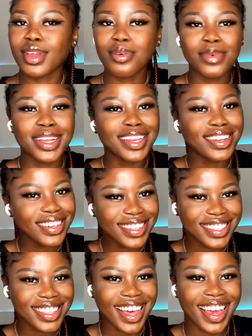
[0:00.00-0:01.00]
what it
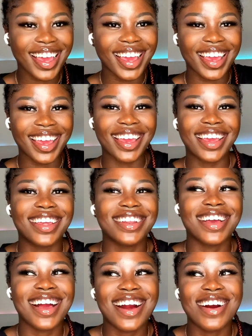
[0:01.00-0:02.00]
looks like and
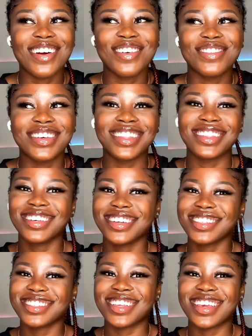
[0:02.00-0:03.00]
how it
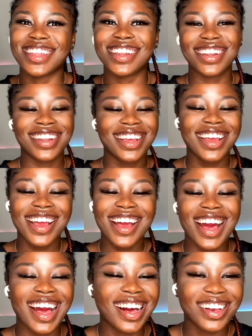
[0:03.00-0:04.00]
looks and
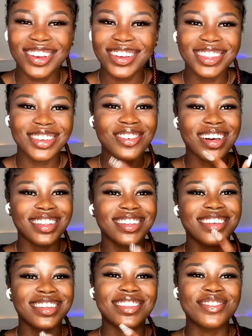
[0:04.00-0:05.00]
how good the
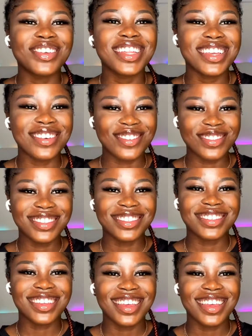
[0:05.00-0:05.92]
quality of the videos